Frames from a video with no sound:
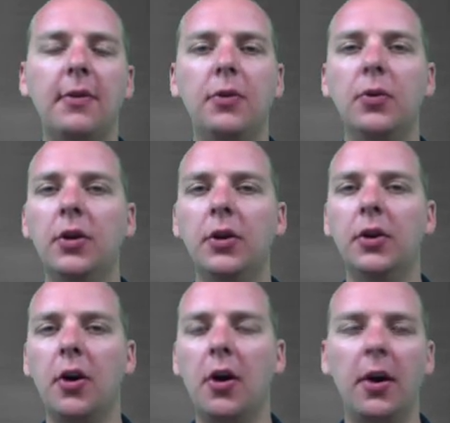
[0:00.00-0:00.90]
If you were in your
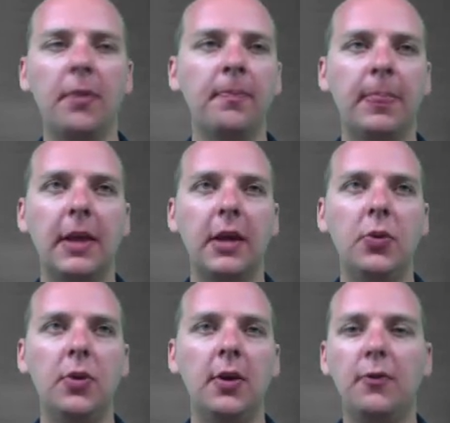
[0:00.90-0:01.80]
car and
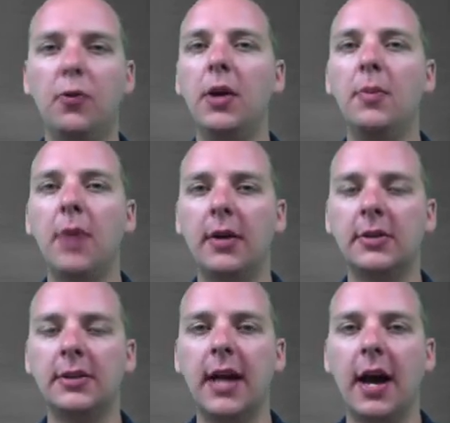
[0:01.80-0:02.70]
you went 40
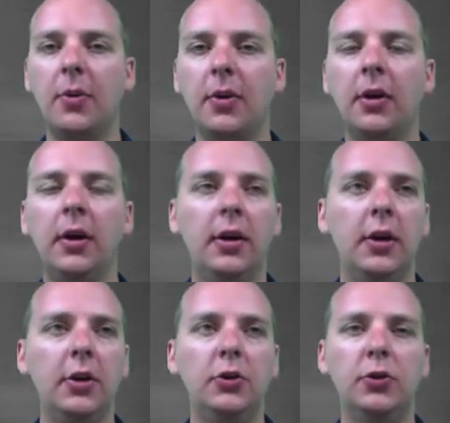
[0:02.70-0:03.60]
miles an hour
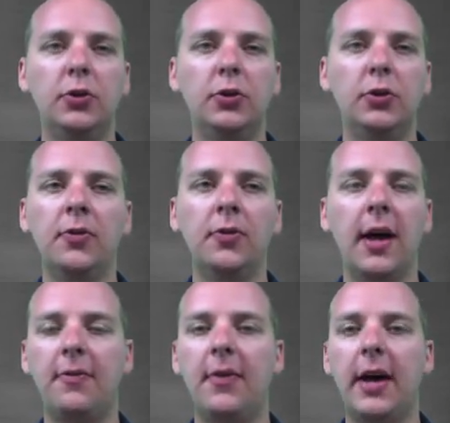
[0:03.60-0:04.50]
and you drove
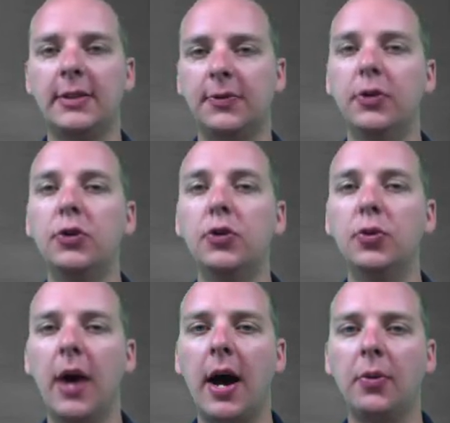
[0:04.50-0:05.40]
that fast for
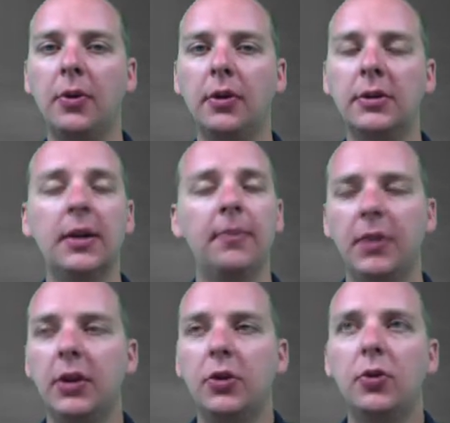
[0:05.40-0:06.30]
two hours,
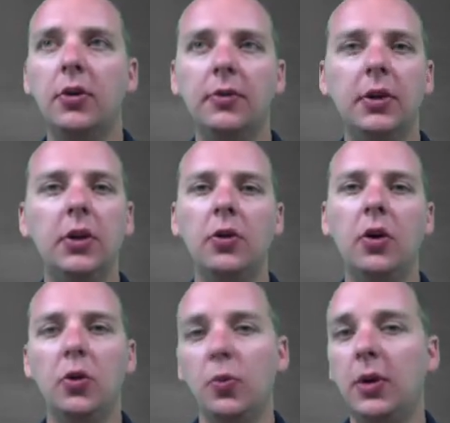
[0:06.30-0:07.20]
intuitively you know
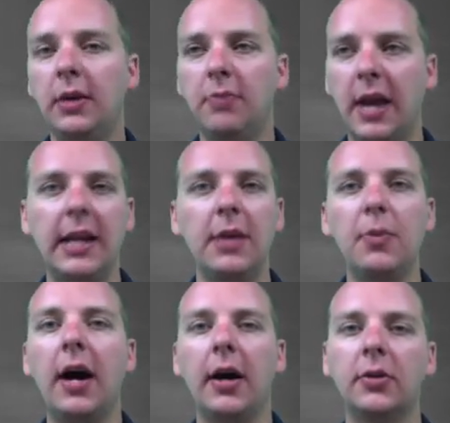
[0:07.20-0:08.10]
you went 80
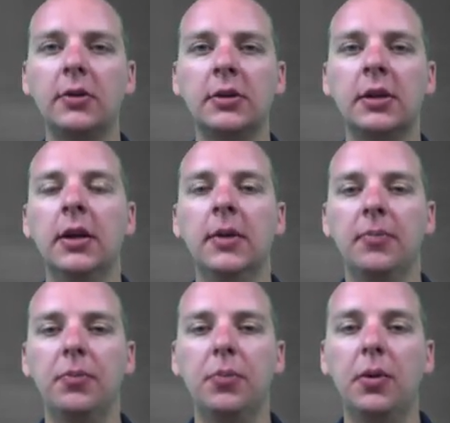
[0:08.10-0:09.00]
miles.
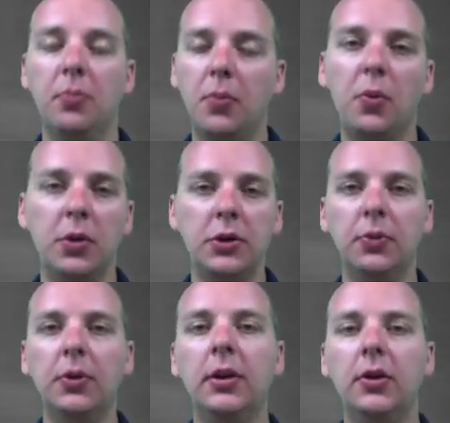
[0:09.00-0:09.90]
But, but what you're
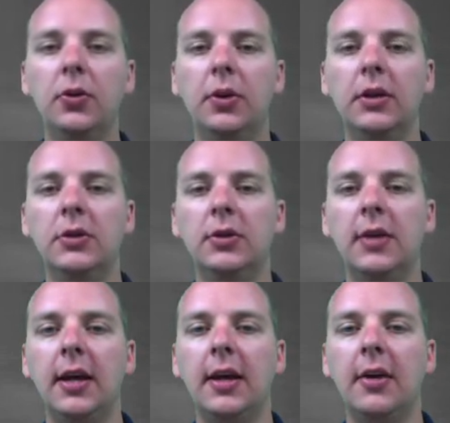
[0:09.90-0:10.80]
really doing is you're
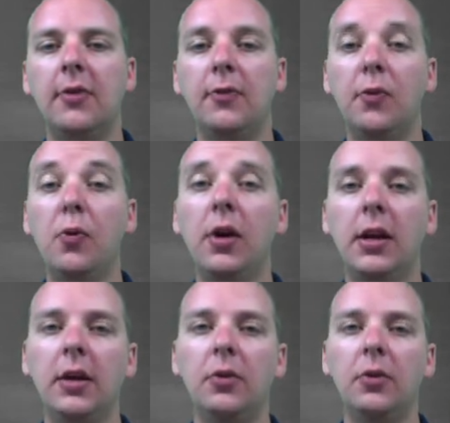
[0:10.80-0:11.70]
taking
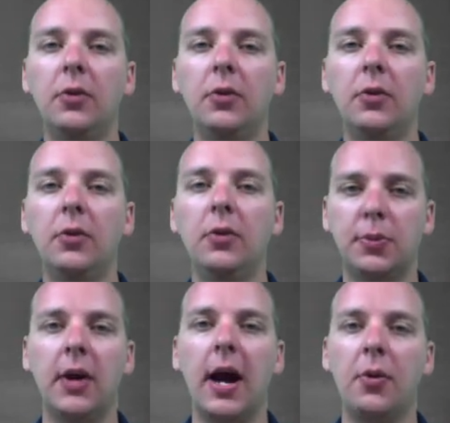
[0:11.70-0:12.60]
40 miles
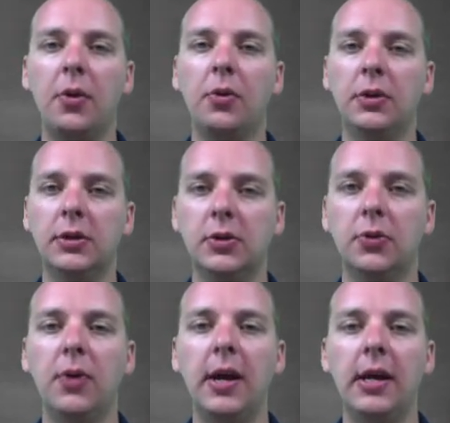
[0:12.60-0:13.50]
per hour, which is a
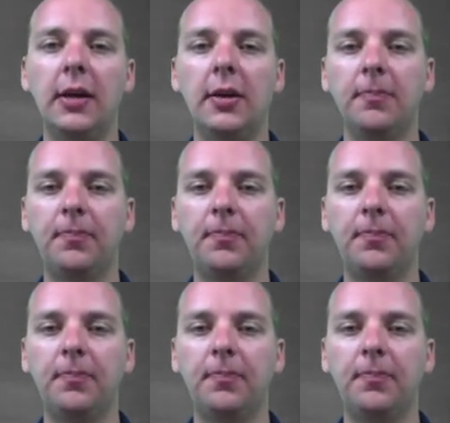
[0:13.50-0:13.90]
rate,